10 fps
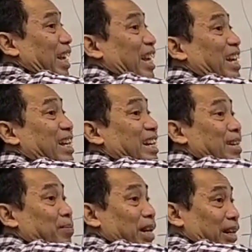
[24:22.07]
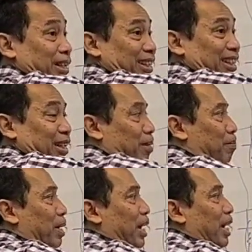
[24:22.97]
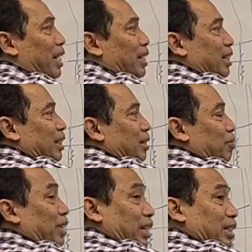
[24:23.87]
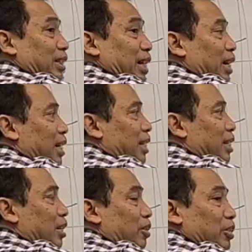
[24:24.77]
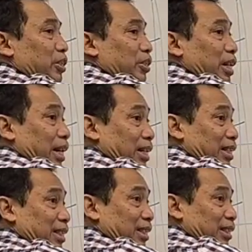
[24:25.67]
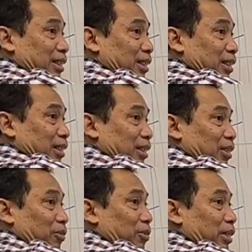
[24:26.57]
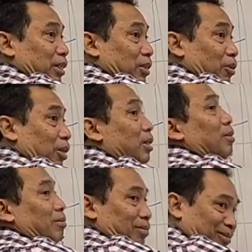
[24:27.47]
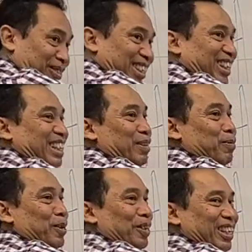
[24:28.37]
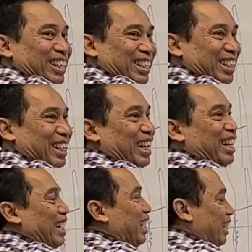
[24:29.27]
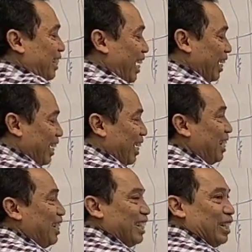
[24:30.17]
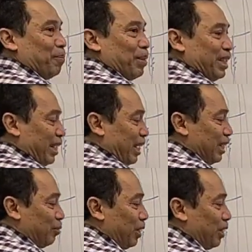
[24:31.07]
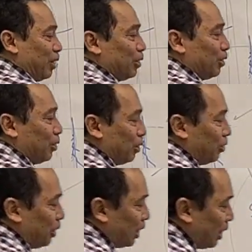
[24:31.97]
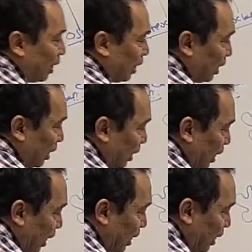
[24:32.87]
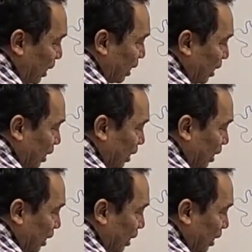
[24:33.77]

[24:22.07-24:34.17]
in the blood by first telling the osteoclast to destroy the bone. Second, the PTH will also go to the kidney.